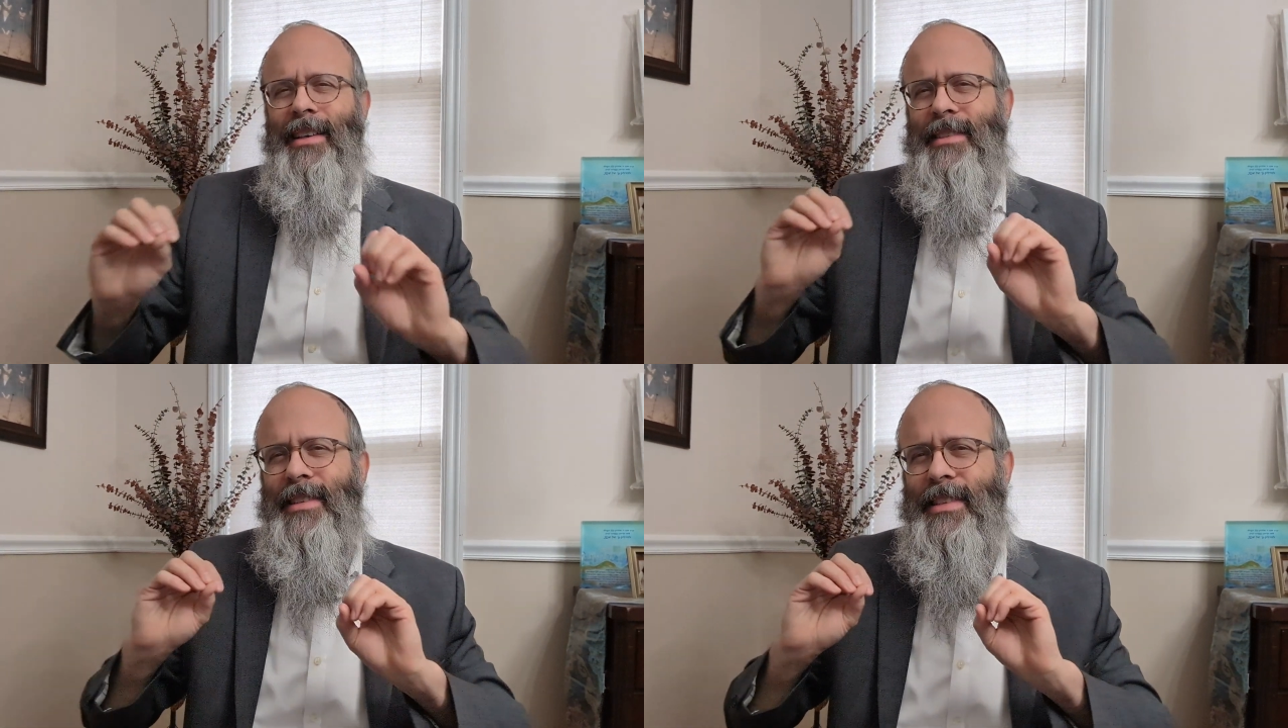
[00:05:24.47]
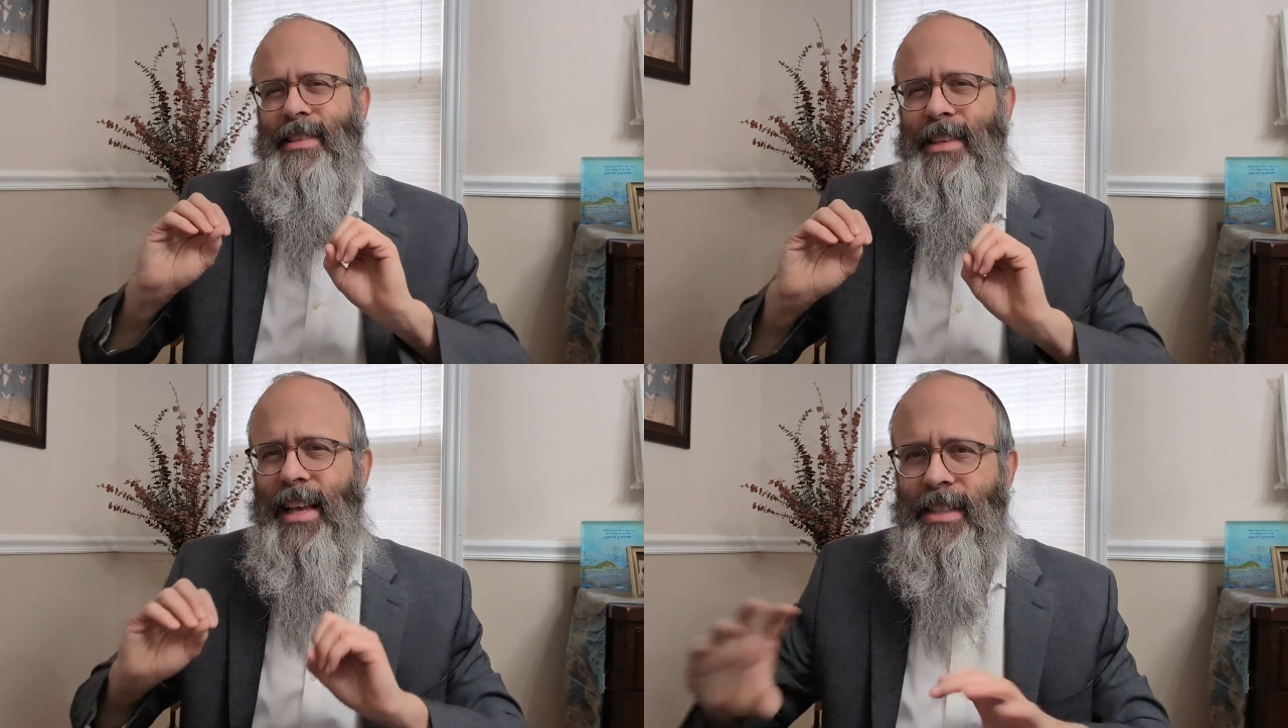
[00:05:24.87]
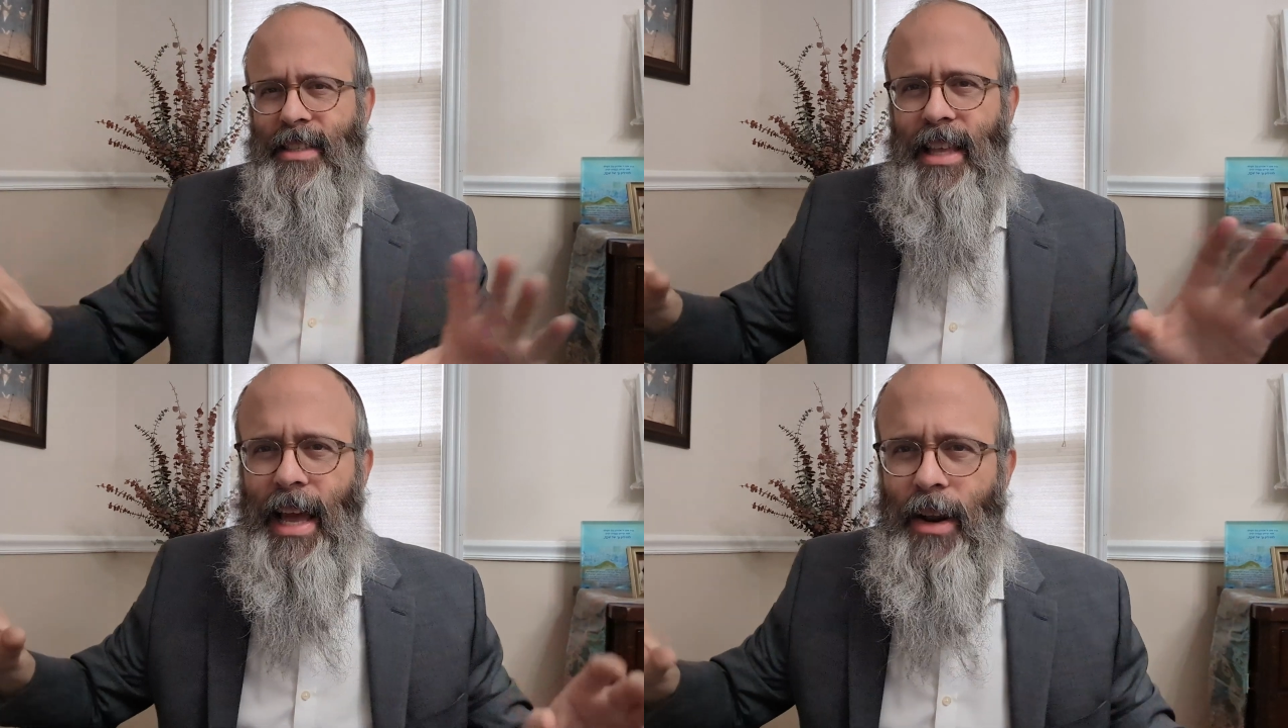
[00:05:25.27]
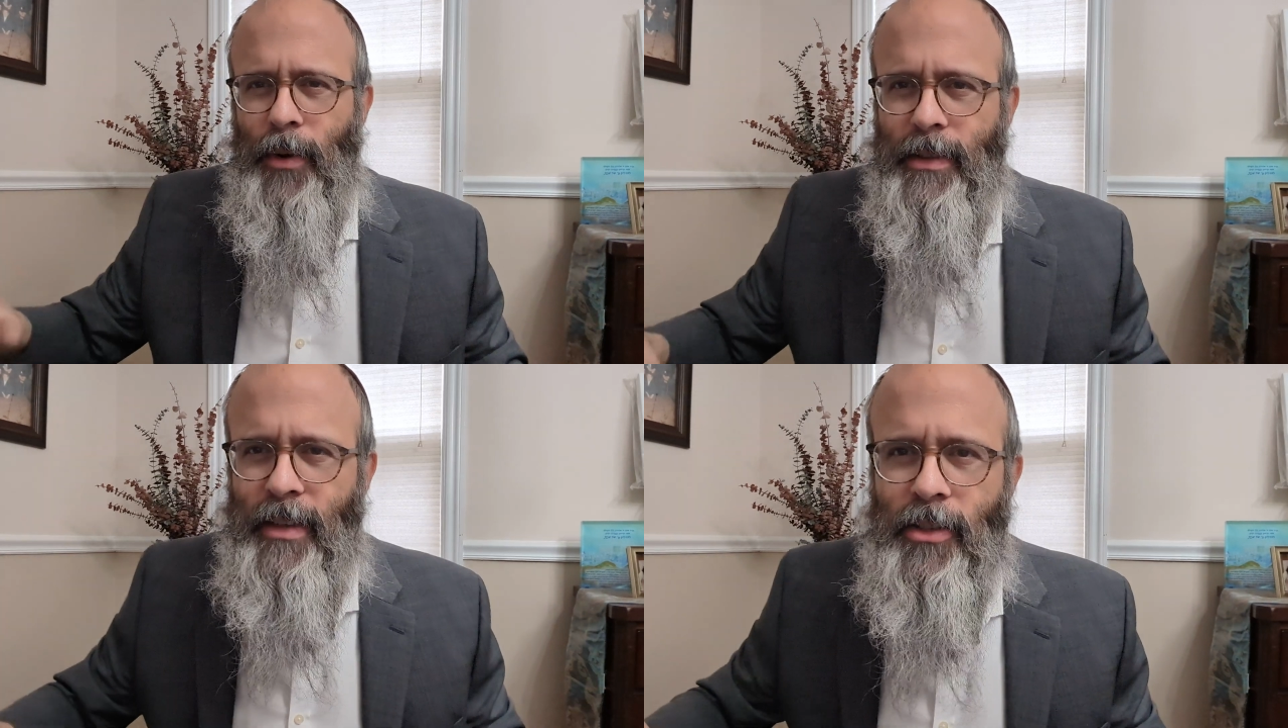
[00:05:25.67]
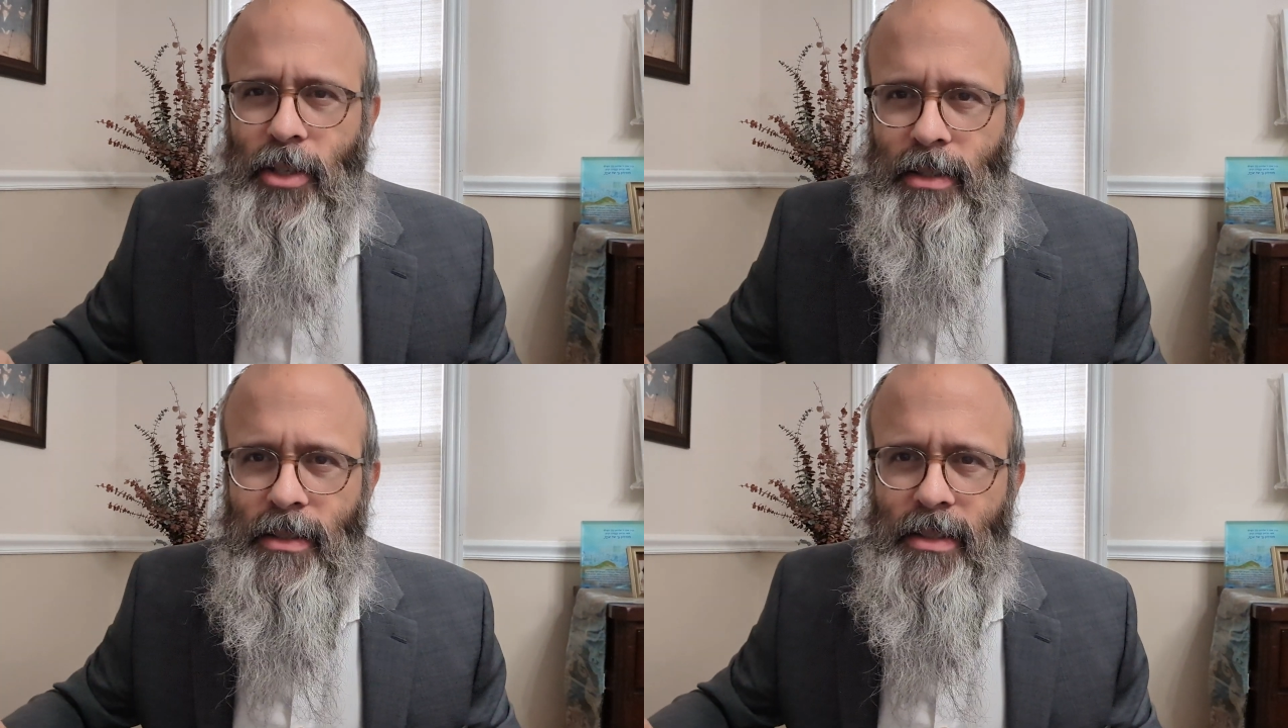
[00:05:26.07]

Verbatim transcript: it's disgusting. I don't want to touch it.